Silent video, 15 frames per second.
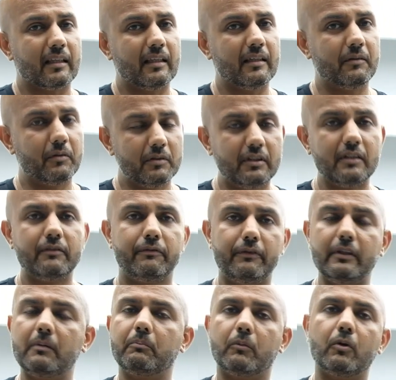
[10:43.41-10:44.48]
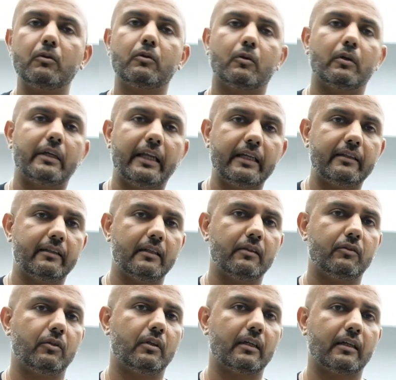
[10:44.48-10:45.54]
you just feel more
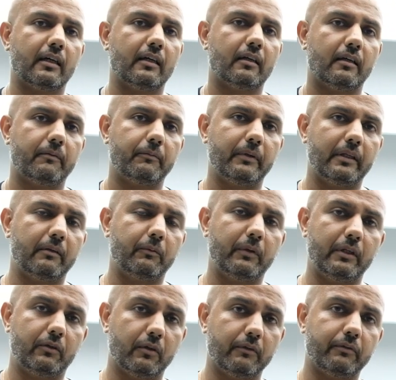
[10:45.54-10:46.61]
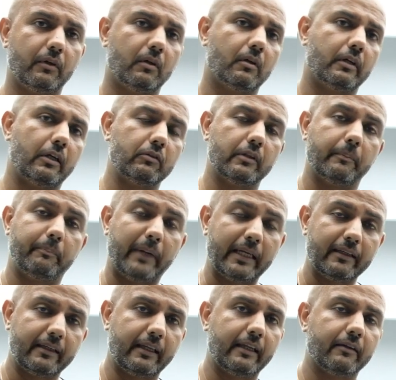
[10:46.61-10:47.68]
connected to the car. We drove around the
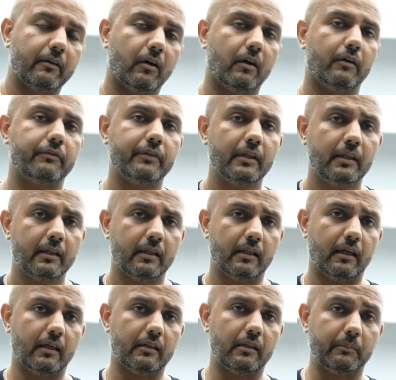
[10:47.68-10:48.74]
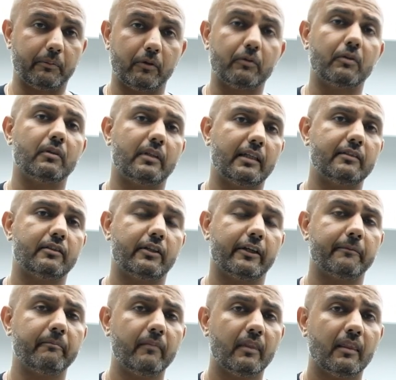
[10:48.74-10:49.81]
banking of the Proton test track,
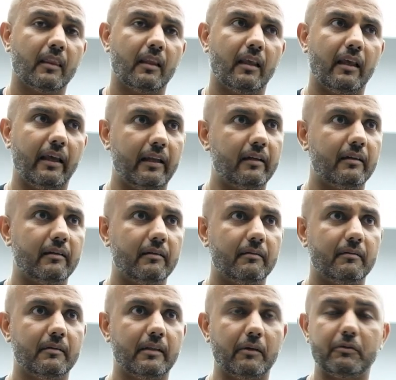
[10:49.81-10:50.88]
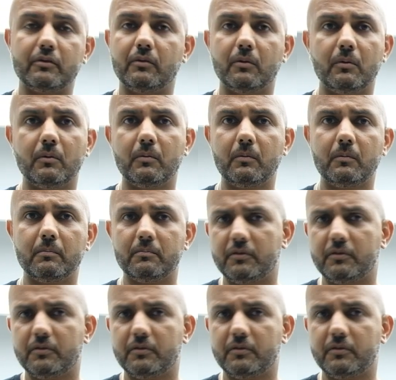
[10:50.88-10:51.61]
and there was no